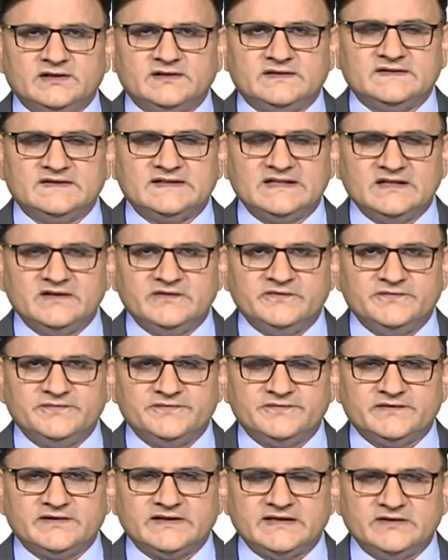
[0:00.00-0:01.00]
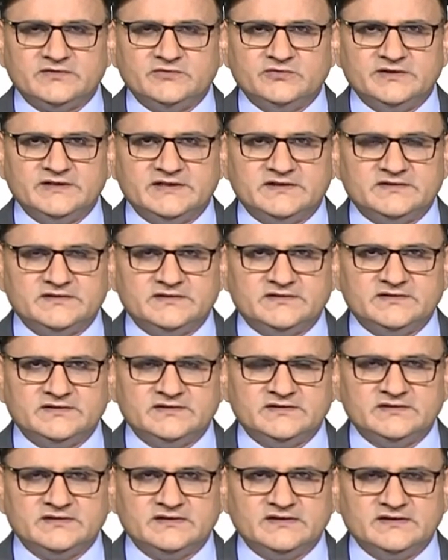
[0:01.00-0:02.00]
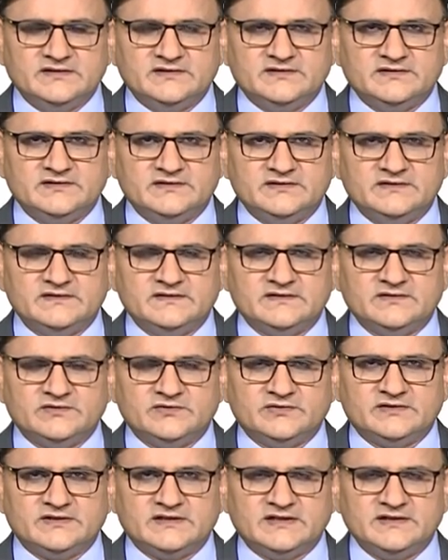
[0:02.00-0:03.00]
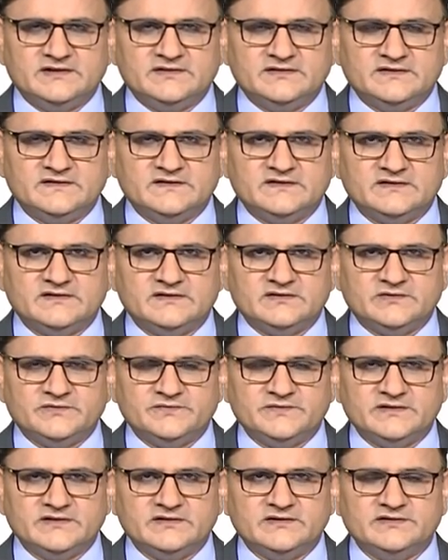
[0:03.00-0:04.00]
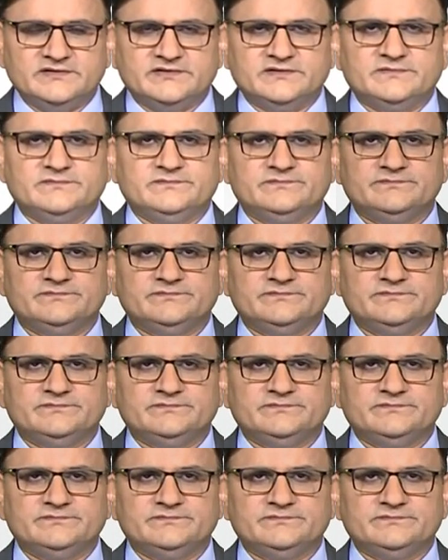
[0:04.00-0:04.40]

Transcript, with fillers: self-regulated learners or writers of english